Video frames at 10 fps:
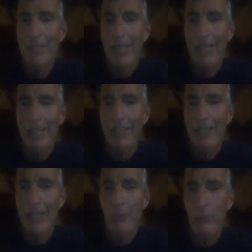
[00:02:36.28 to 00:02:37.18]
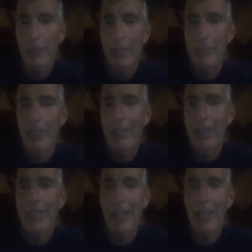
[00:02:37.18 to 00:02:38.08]
And that's what it is. And
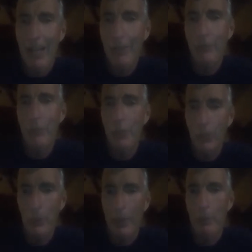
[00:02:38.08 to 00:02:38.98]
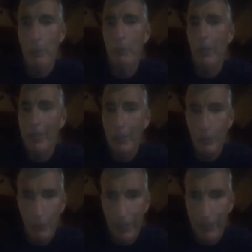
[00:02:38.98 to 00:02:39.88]
thank God for you and people like you,
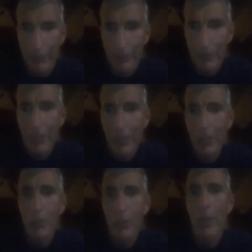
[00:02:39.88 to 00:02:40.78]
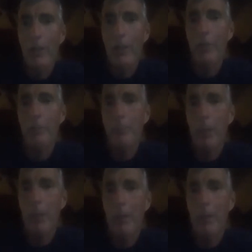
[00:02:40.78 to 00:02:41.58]
Jason, who have uh,